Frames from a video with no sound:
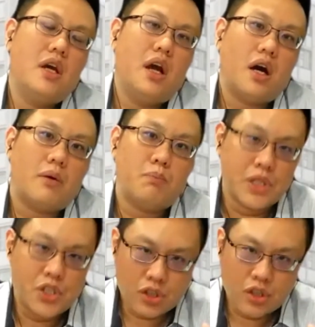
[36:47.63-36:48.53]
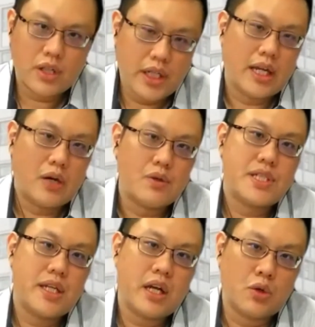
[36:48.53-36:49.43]
majority, I would
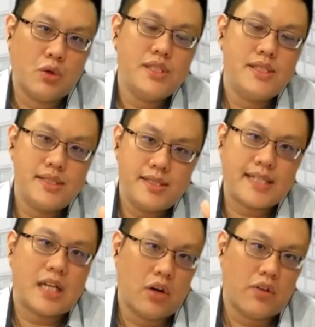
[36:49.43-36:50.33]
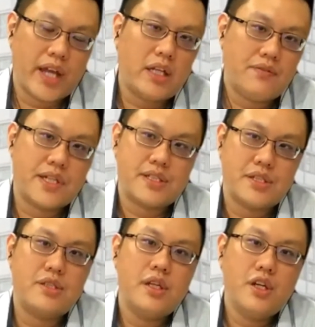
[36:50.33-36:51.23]
say a good 6 out of 10
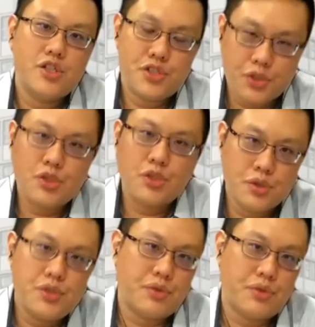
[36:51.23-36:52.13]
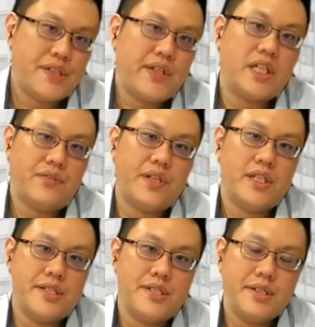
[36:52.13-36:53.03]
investors still choose to receive their
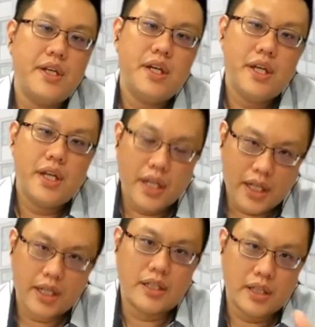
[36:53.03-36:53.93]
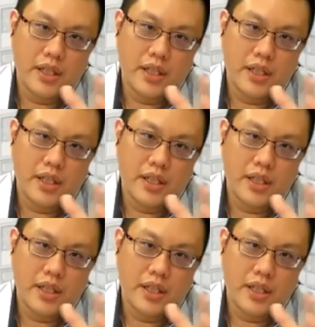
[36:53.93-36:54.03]
dividends in